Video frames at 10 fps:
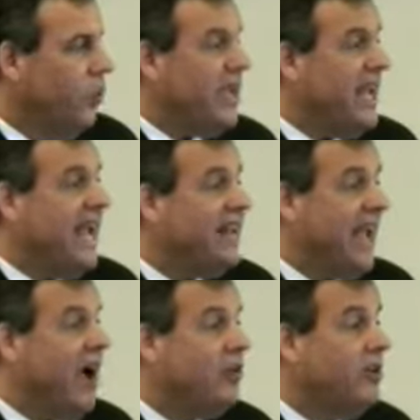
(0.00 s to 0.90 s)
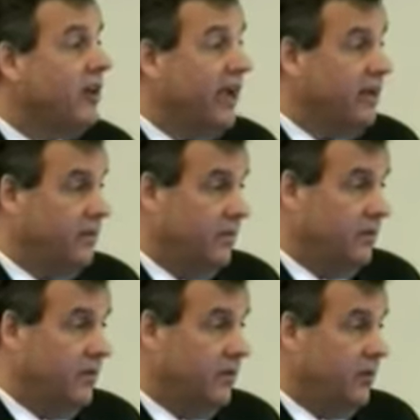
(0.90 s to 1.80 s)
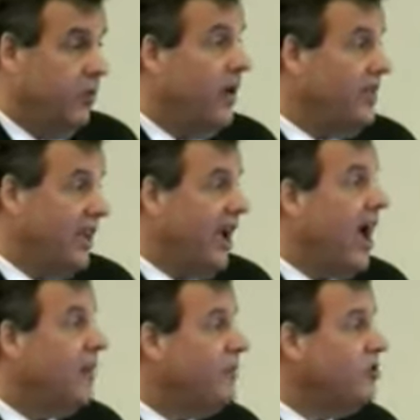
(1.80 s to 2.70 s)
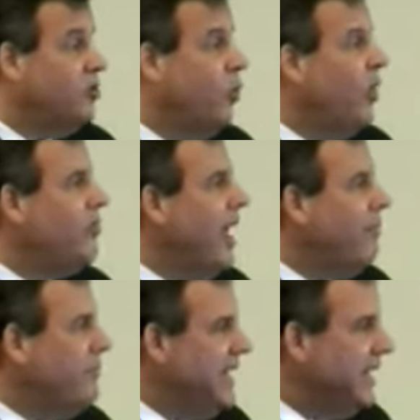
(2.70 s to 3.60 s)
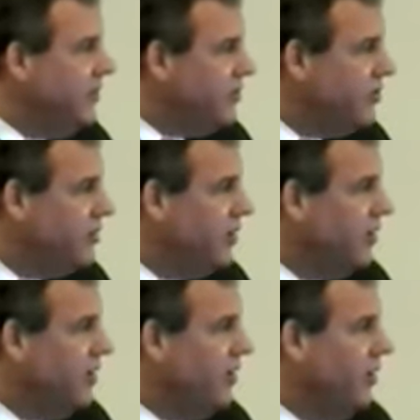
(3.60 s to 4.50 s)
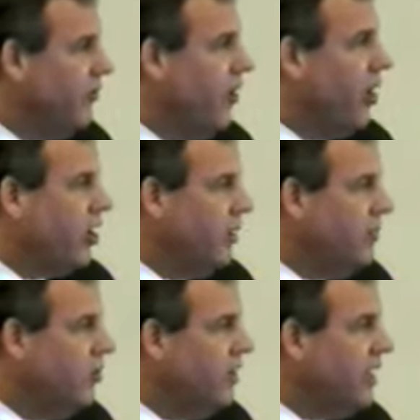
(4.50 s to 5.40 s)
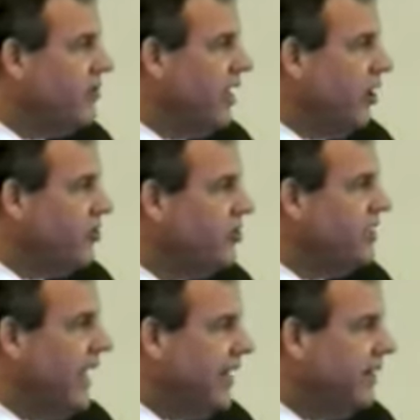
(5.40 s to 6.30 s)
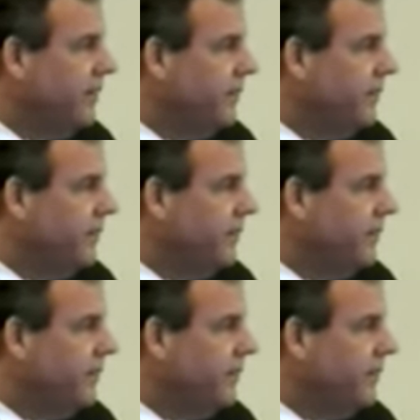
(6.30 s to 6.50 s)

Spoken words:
We can't calculate the way the economists do what that means for our communities and our state,